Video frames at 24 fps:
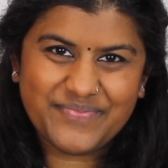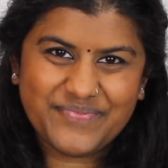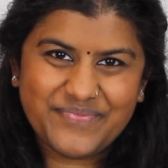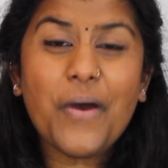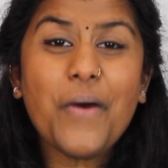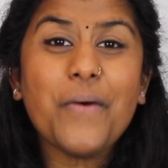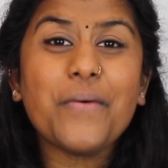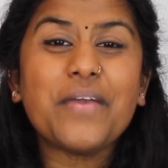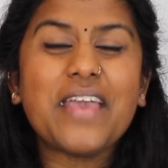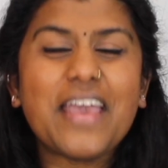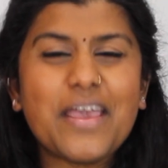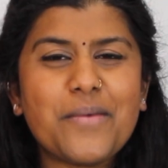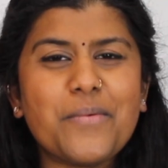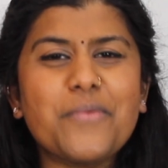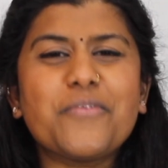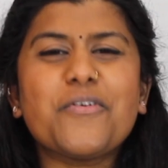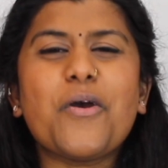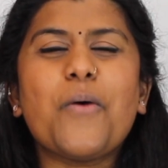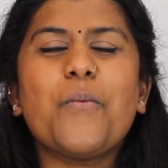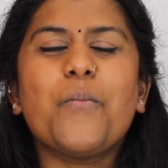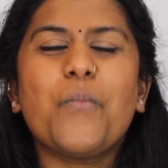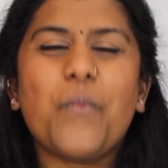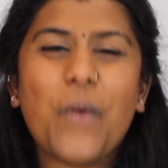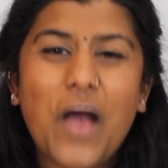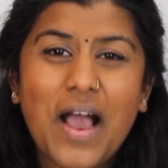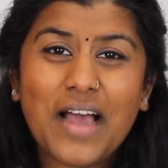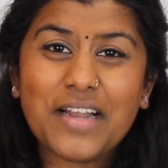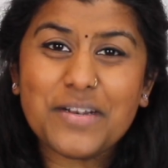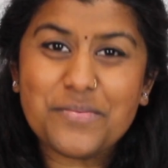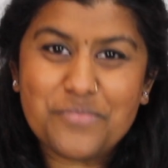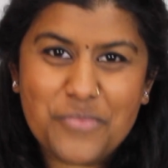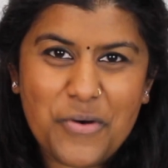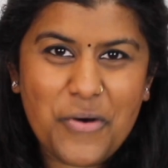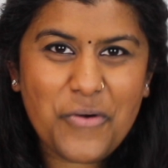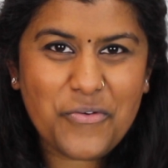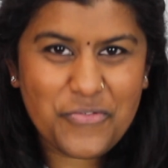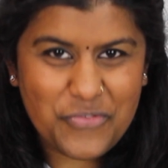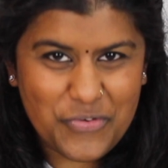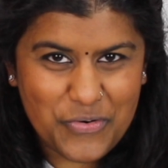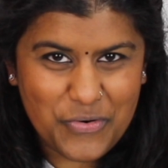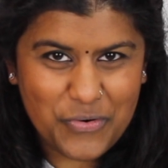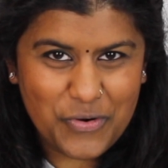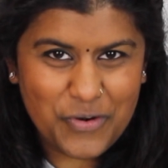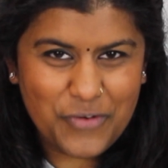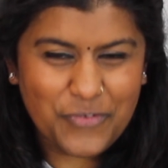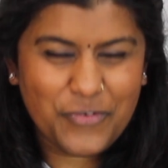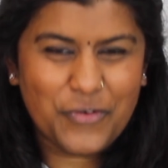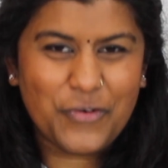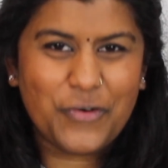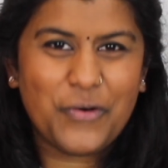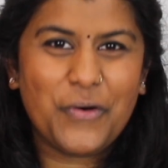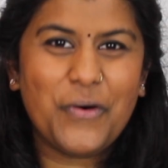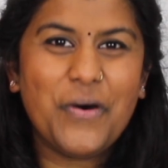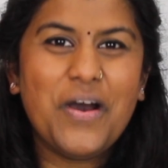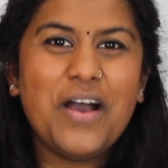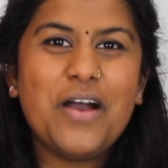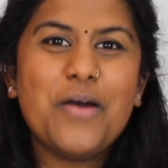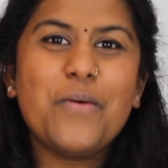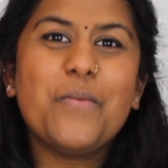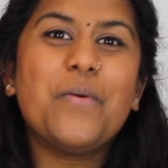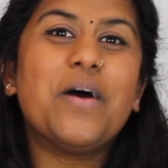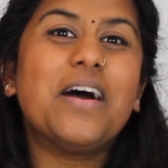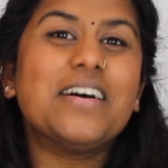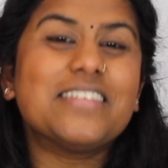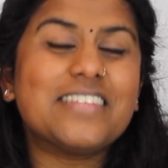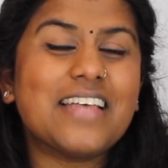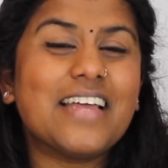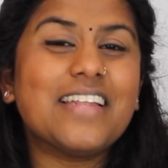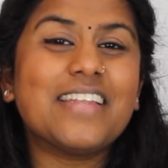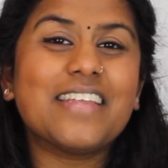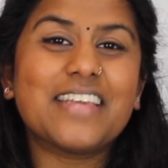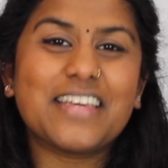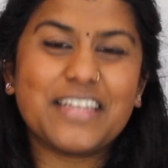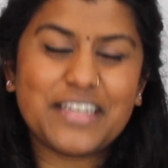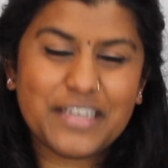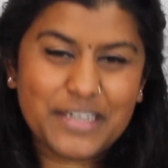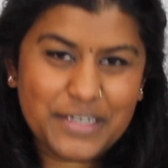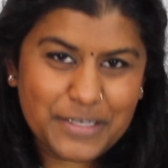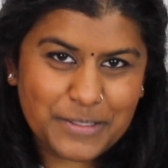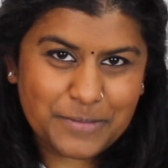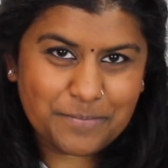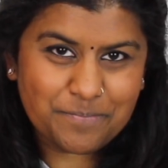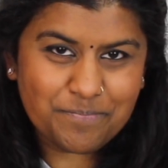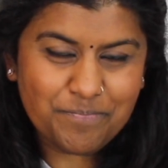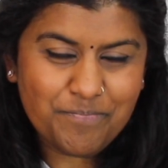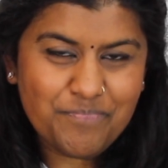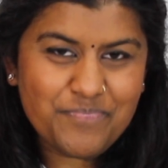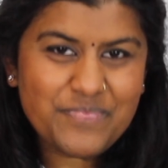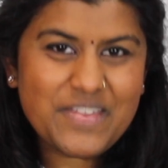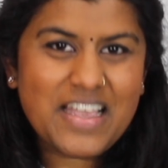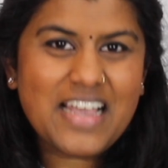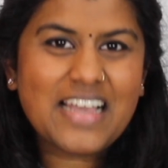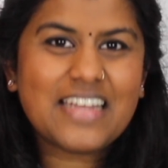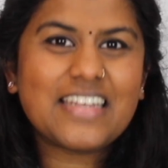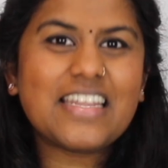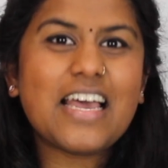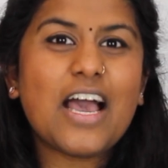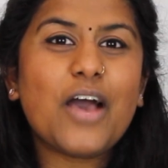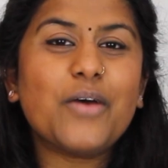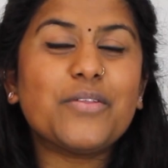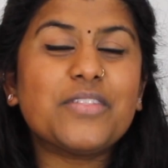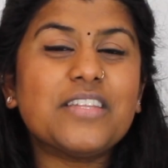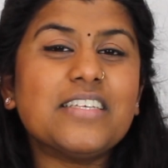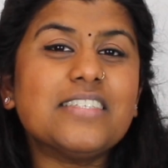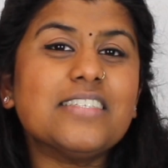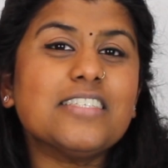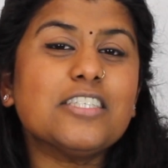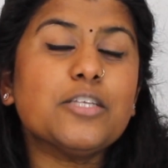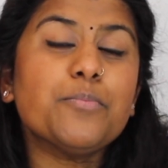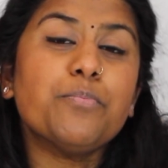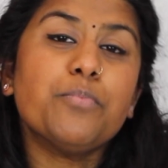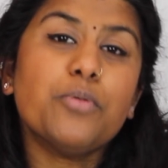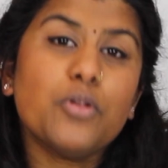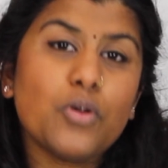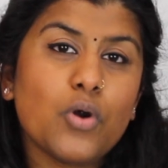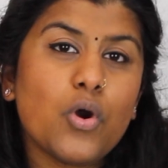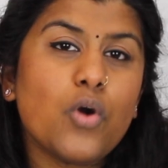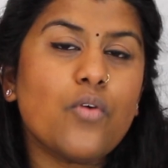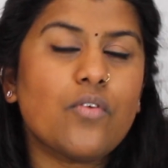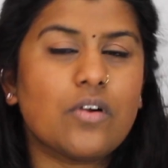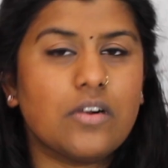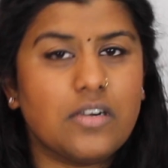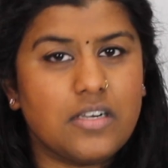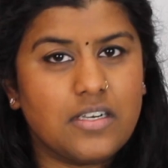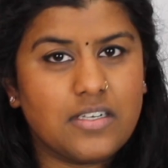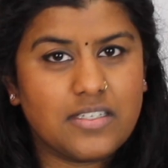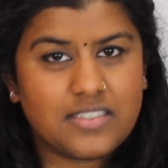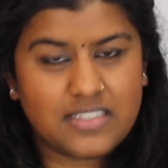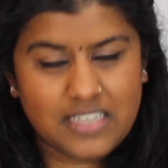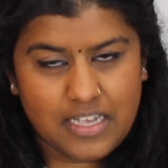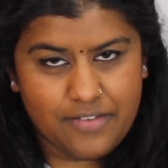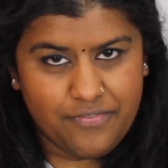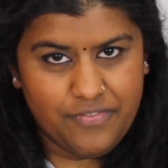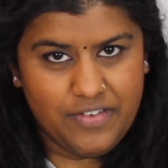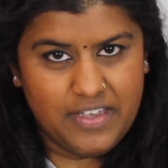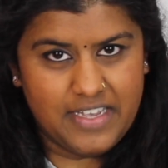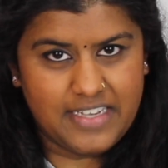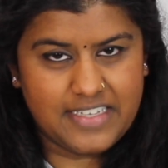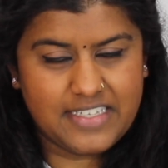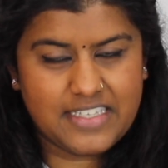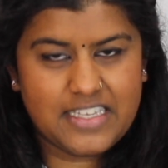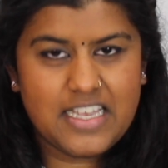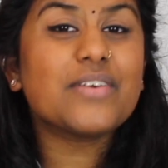Okay, we've got one more rule for words ending in Now, this is the plural suffix.